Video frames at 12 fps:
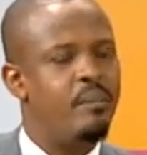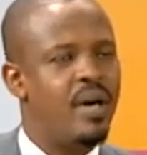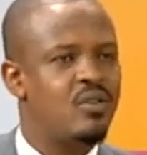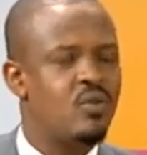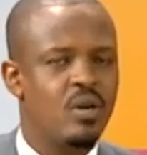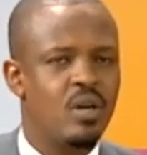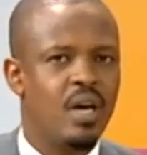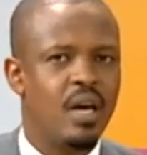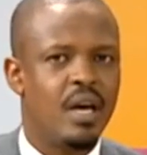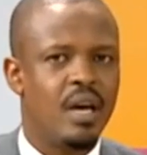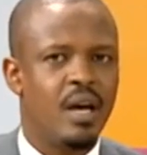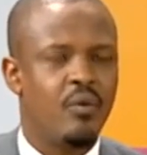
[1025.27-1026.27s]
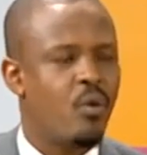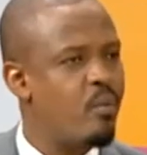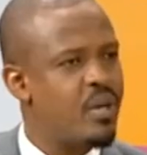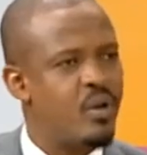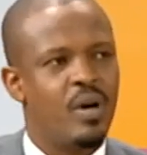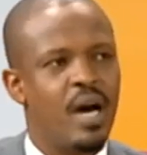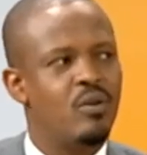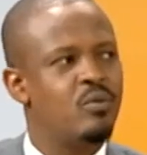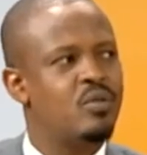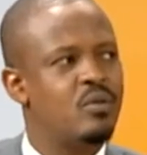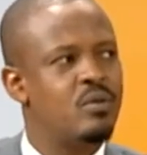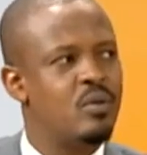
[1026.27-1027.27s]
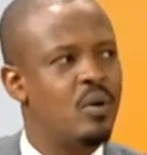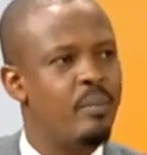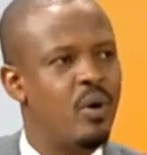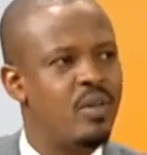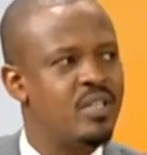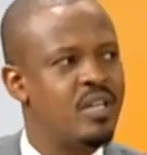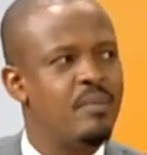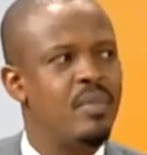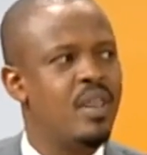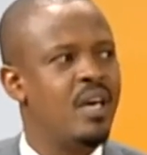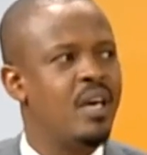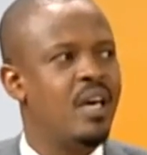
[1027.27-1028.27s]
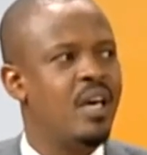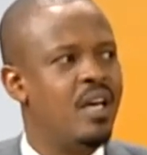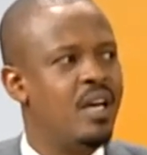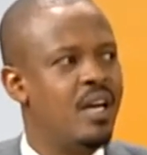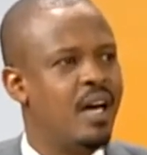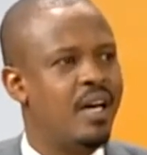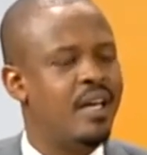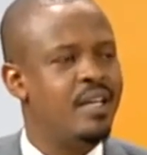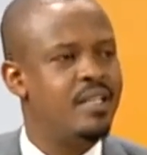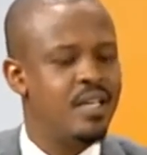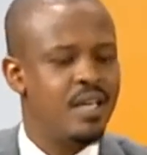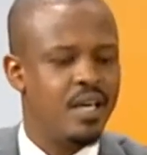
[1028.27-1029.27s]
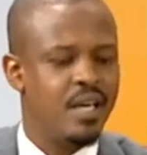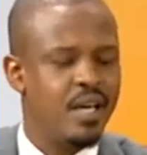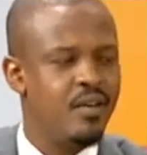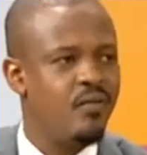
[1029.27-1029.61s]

a person in Nairobi, you cannot talk about the same thing in uh, Kisii, mm-hmm.